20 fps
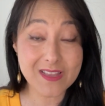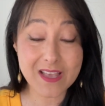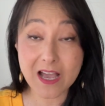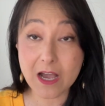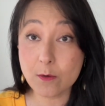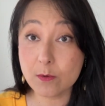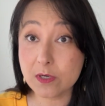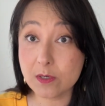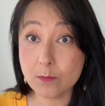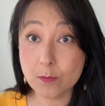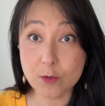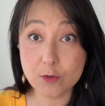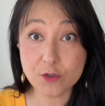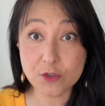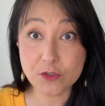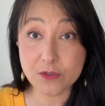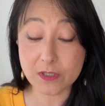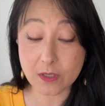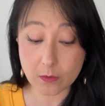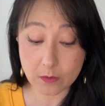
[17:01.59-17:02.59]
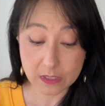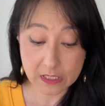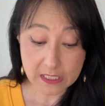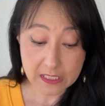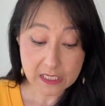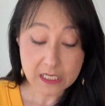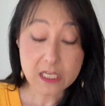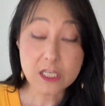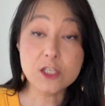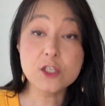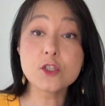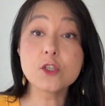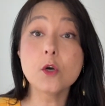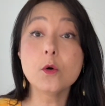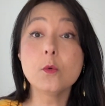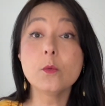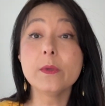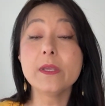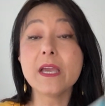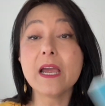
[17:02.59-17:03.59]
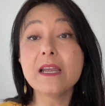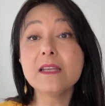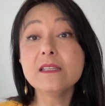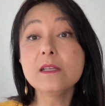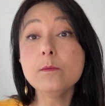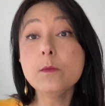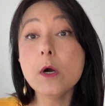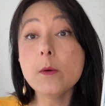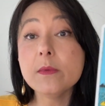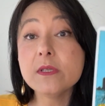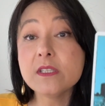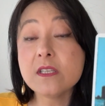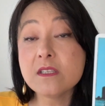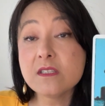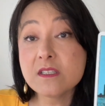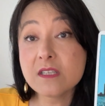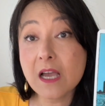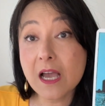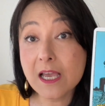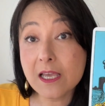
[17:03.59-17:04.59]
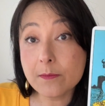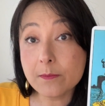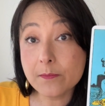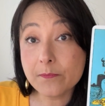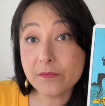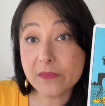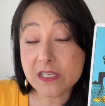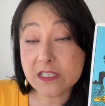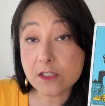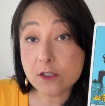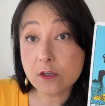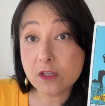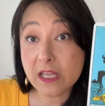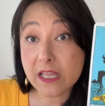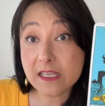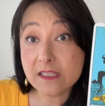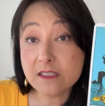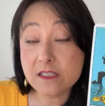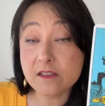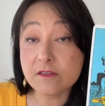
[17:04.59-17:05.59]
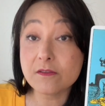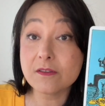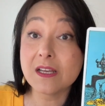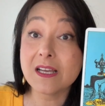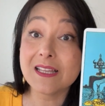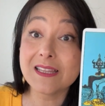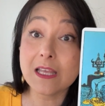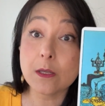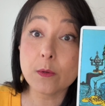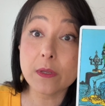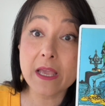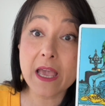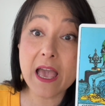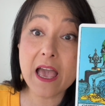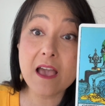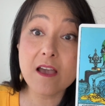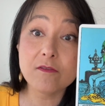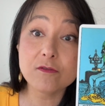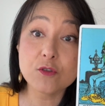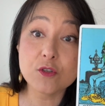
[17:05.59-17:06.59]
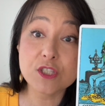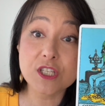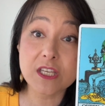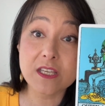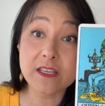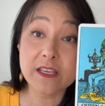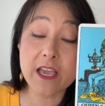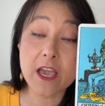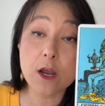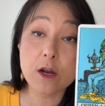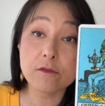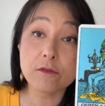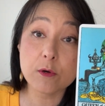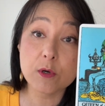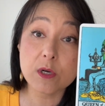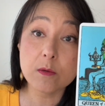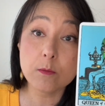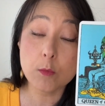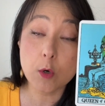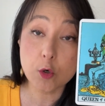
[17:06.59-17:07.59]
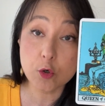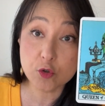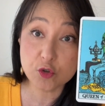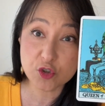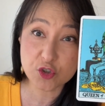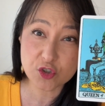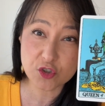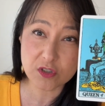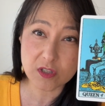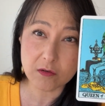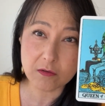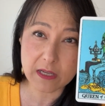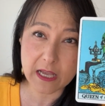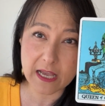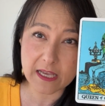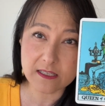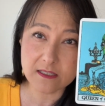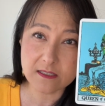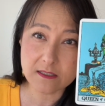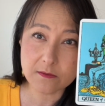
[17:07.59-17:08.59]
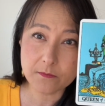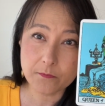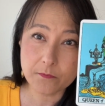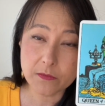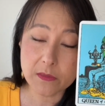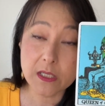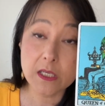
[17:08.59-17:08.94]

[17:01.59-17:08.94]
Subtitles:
our emotional. So we are in a moment in time as a collective that we have to take care of our emotional, guys.